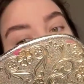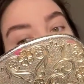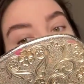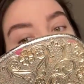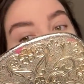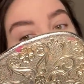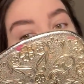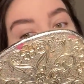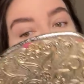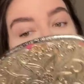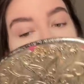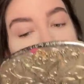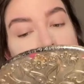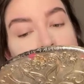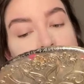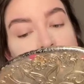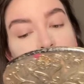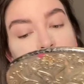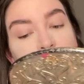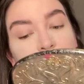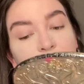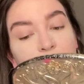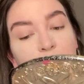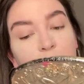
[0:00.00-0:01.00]
I
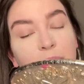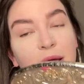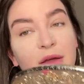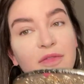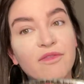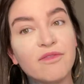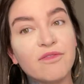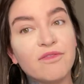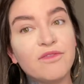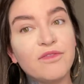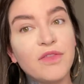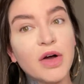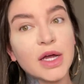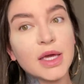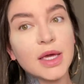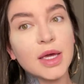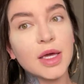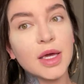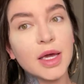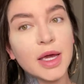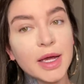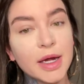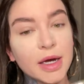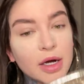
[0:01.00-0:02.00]
got it in my
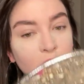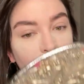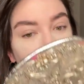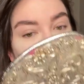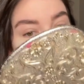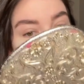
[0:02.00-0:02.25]
hair.